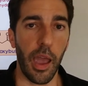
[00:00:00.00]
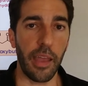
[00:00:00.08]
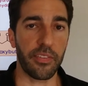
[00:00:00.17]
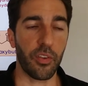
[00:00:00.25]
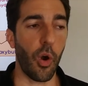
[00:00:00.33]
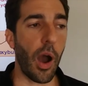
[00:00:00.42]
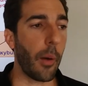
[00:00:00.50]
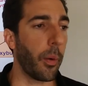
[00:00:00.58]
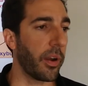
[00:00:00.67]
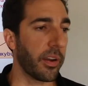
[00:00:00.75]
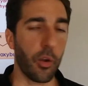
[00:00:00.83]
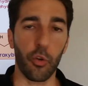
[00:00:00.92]
And so I
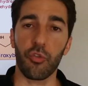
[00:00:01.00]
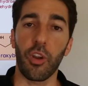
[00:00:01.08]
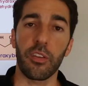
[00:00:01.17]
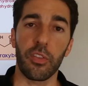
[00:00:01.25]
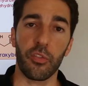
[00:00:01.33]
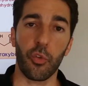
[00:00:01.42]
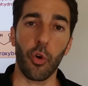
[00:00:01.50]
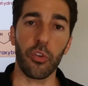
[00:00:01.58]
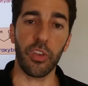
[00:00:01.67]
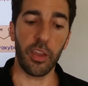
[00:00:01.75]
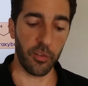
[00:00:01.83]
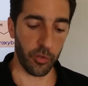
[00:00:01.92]
wanted to go straight to the
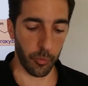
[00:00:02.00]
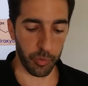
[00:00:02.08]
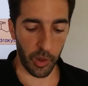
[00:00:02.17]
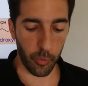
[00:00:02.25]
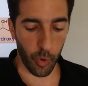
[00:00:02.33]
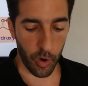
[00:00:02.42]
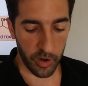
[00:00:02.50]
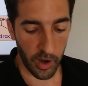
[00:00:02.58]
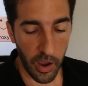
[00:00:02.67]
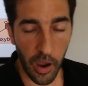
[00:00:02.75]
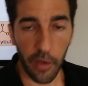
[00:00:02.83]
source and do the blood work.